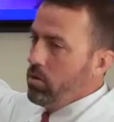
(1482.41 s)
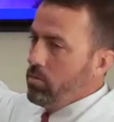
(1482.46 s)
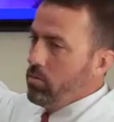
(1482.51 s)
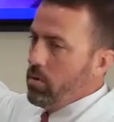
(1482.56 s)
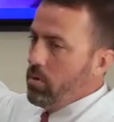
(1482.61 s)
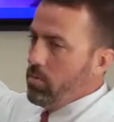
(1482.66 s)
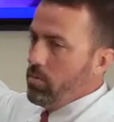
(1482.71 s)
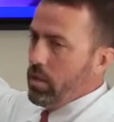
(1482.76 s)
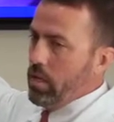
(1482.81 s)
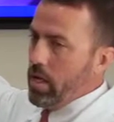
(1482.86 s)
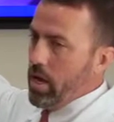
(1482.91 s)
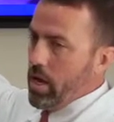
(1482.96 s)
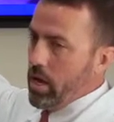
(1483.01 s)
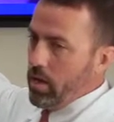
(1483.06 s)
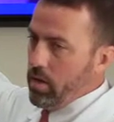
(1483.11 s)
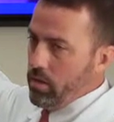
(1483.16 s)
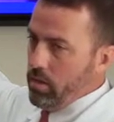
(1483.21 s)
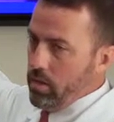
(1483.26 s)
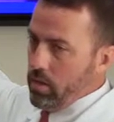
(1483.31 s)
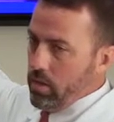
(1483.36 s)
Remember the
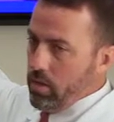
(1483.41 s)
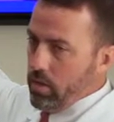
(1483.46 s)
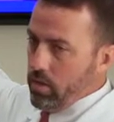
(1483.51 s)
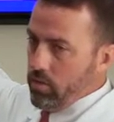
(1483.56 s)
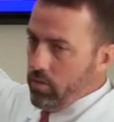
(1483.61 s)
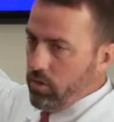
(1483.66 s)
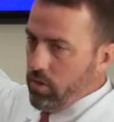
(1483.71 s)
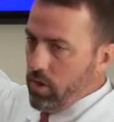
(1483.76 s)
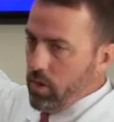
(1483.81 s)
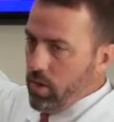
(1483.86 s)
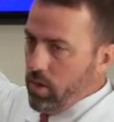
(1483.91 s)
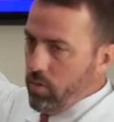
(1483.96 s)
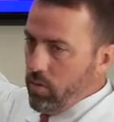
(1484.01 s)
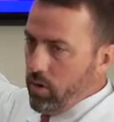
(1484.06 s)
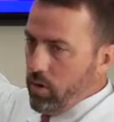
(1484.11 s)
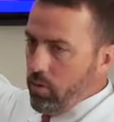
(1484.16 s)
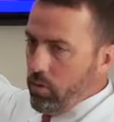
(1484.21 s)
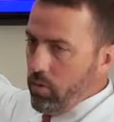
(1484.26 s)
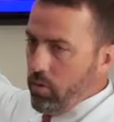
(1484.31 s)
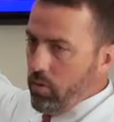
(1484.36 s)
guy who did the study
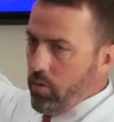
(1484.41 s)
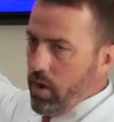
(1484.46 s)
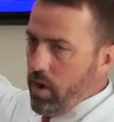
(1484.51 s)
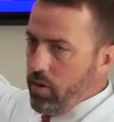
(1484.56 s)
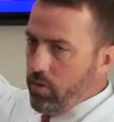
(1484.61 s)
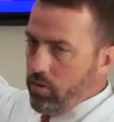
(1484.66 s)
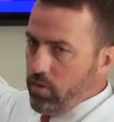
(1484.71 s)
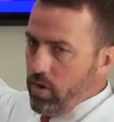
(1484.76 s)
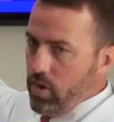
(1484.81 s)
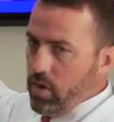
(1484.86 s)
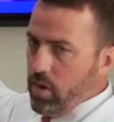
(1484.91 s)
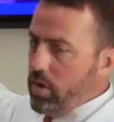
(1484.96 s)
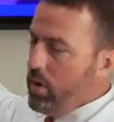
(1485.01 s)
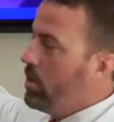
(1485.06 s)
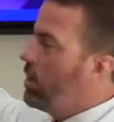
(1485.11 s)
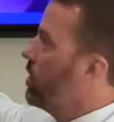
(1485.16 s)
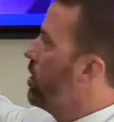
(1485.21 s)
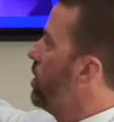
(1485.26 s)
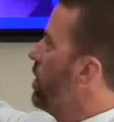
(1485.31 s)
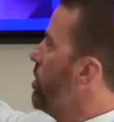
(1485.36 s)
where he went around his knee?
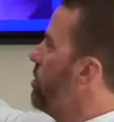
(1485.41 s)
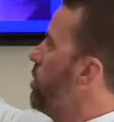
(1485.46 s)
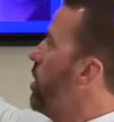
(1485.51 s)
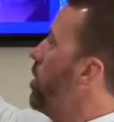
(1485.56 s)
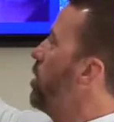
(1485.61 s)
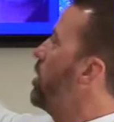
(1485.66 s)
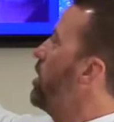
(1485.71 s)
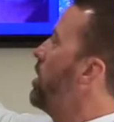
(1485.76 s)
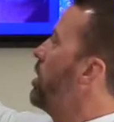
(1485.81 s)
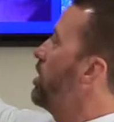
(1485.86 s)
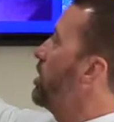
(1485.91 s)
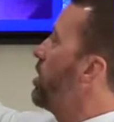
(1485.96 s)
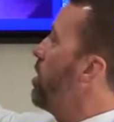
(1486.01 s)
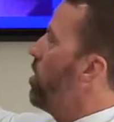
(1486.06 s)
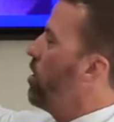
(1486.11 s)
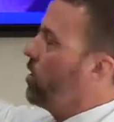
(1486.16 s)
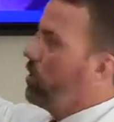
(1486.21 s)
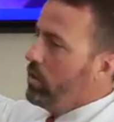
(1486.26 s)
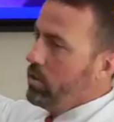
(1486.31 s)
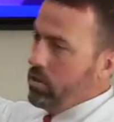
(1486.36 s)
They poked on his
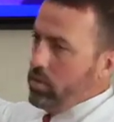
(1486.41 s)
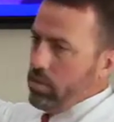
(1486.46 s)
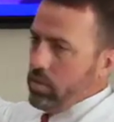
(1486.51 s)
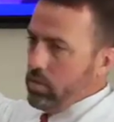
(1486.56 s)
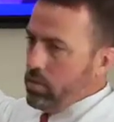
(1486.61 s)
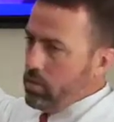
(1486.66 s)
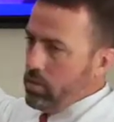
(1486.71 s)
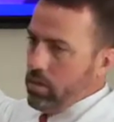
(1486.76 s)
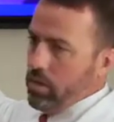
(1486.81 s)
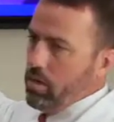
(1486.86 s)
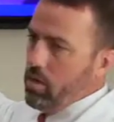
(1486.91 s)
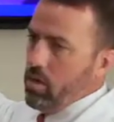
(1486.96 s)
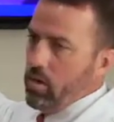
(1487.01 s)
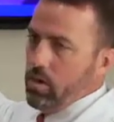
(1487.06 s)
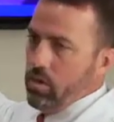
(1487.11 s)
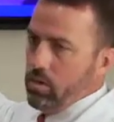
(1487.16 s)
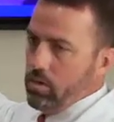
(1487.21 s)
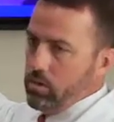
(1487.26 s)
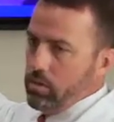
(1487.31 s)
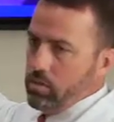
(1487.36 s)
cartilage, didn't
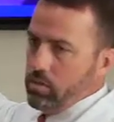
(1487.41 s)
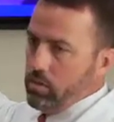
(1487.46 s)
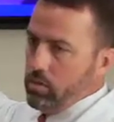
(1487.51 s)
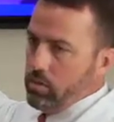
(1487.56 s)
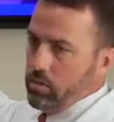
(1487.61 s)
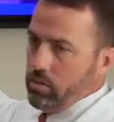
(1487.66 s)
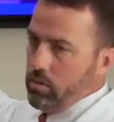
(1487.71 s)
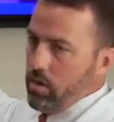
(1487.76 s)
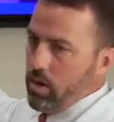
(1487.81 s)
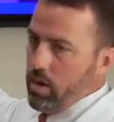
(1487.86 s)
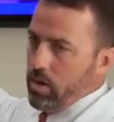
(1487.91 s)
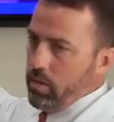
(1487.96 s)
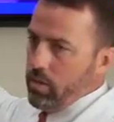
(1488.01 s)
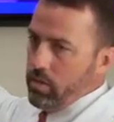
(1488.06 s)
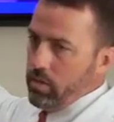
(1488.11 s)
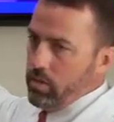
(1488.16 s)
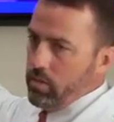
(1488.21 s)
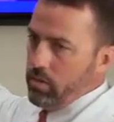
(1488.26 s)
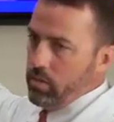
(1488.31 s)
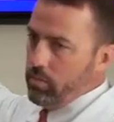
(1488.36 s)
hurt, right?
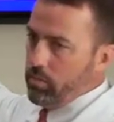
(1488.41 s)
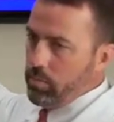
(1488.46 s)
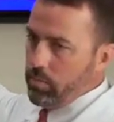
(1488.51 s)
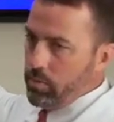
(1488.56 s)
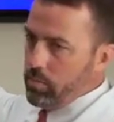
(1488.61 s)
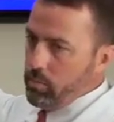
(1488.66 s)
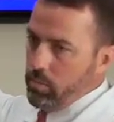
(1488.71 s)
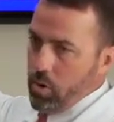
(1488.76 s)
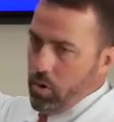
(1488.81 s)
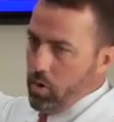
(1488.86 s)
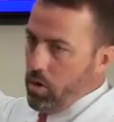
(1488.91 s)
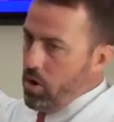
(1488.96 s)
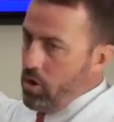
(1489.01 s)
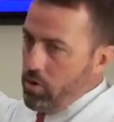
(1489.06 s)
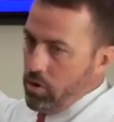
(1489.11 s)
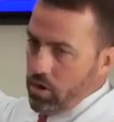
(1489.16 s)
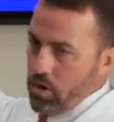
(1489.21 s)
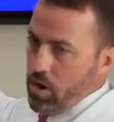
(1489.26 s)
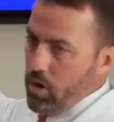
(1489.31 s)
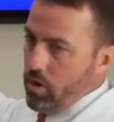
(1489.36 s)
Just poking
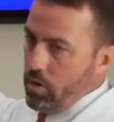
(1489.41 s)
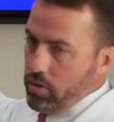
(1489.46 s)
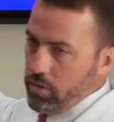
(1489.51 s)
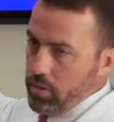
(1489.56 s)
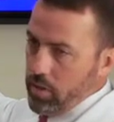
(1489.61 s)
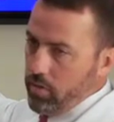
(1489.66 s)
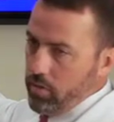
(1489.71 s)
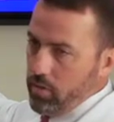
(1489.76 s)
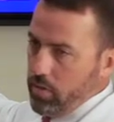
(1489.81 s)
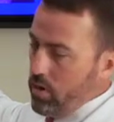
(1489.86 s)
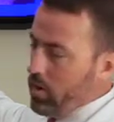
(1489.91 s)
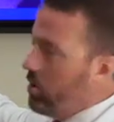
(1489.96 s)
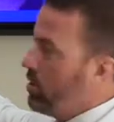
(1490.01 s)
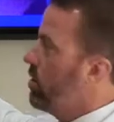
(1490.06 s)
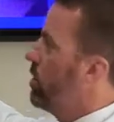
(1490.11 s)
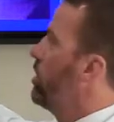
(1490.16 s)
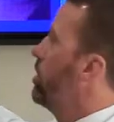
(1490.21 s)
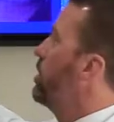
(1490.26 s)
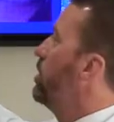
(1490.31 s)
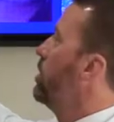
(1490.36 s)
on your cartilage doesn't
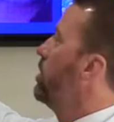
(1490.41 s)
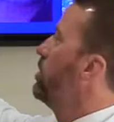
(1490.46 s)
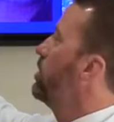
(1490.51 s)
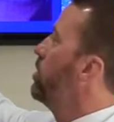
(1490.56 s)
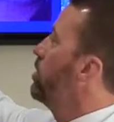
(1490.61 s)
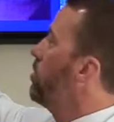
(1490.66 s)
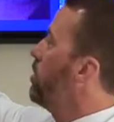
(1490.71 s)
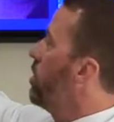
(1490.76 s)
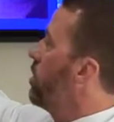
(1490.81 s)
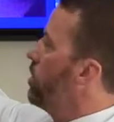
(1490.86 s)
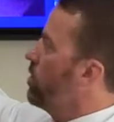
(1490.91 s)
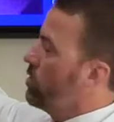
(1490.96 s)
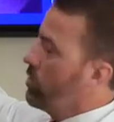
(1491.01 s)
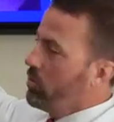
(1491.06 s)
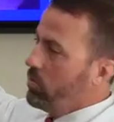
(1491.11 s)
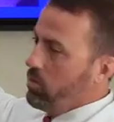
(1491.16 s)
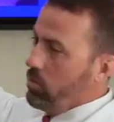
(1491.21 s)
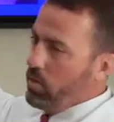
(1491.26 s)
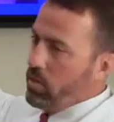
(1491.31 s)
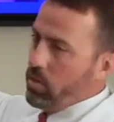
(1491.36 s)
hurt. What hurts
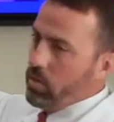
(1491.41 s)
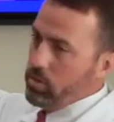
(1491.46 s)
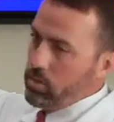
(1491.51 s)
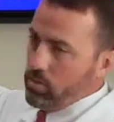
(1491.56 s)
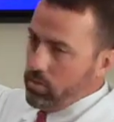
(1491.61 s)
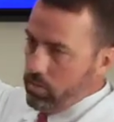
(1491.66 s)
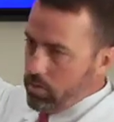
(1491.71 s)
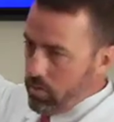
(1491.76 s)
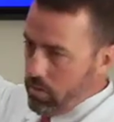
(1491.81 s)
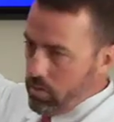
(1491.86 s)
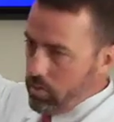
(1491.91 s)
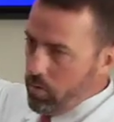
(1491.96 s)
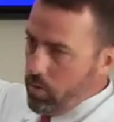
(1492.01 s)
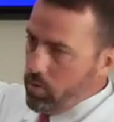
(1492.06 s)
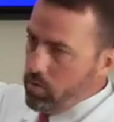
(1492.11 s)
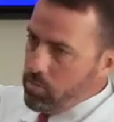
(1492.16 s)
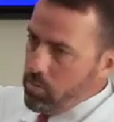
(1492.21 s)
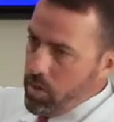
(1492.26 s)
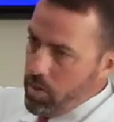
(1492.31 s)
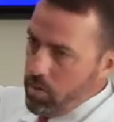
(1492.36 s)
is when there's
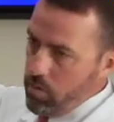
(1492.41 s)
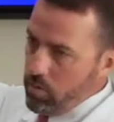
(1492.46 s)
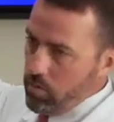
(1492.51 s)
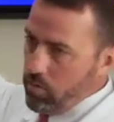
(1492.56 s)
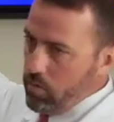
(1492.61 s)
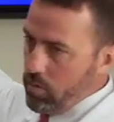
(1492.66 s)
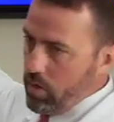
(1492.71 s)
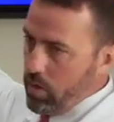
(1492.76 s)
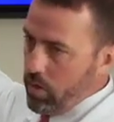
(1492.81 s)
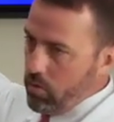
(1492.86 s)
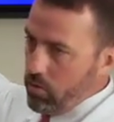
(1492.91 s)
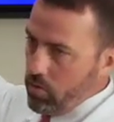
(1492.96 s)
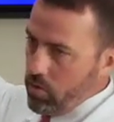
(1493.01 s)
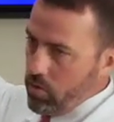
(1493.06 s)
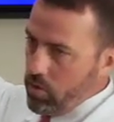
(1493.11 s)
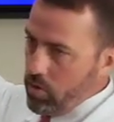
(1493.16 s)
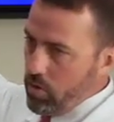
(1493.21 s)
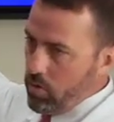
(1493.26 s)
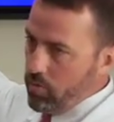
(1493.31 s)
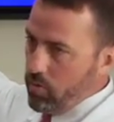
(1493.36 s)
exposed bone. That's where
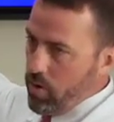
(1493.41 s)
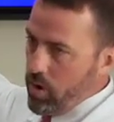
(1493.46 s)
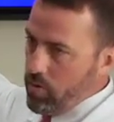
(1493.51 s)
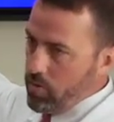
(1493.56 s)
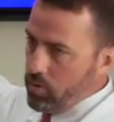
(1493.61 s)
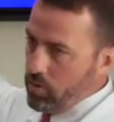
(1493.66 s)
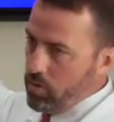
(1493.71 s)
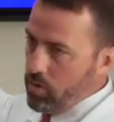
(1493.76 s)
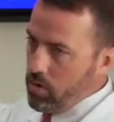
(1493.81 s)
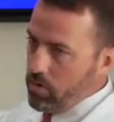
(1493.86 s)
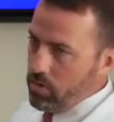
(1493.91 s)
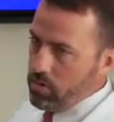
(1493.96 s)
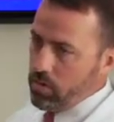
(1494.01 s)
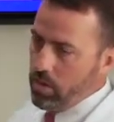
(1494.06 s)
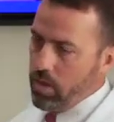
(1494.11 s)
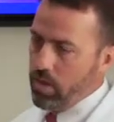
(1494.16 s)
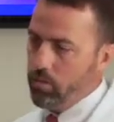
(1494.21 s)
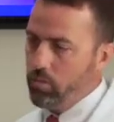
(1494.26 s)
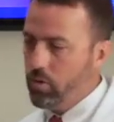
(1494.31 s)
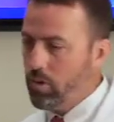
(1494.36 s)
the nerve fibers are, and so
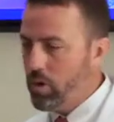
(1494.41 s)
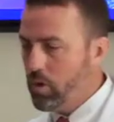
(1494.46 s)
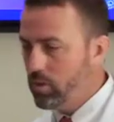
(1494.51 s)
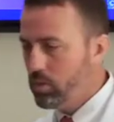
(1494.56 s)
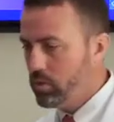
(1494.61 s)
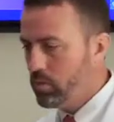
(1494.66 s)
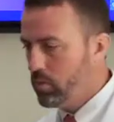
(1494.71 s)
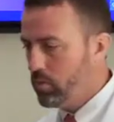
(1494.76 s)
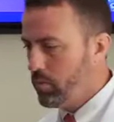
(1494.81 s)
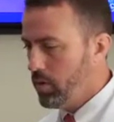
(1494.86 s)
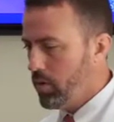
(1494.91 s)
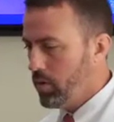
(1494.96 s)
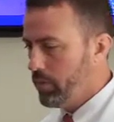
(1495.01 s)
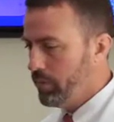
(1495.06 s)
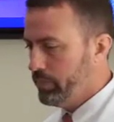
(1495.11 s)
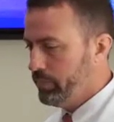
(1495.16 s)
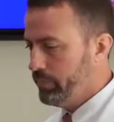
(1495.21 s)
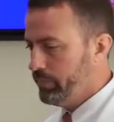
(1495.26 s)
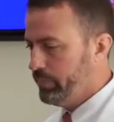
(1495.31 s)
that's what causes the pain.